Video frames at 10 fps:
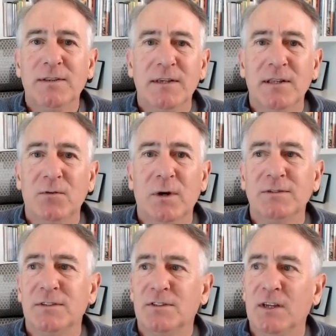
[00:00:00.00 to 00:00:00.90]
thing that runs
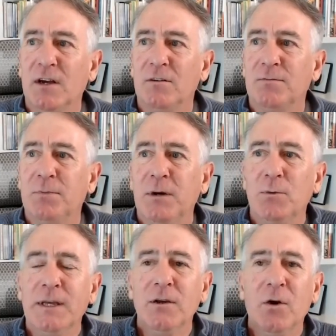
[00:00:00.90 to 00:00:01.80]
itself, but
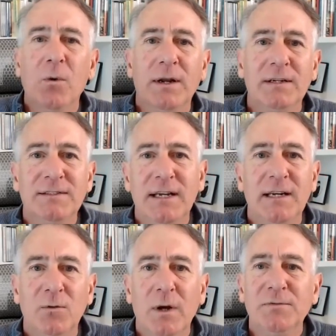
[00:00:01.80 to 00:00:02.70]
we can go on a
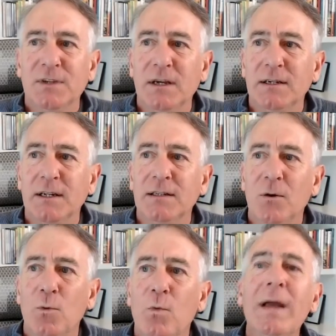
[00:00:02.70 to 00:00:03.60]
dating website and
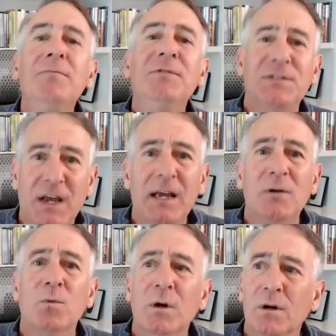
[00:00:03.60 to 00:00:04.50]
the
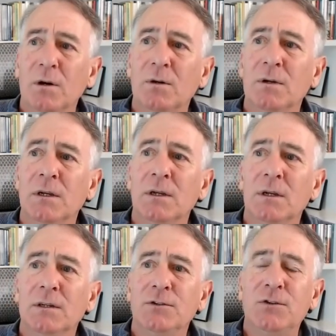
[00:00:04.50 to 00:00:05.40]
website will
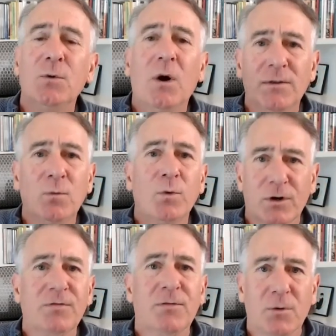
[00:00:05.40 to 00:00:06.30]
do all the
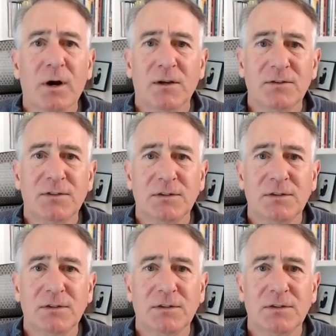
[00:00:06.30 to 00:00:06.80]
work for us.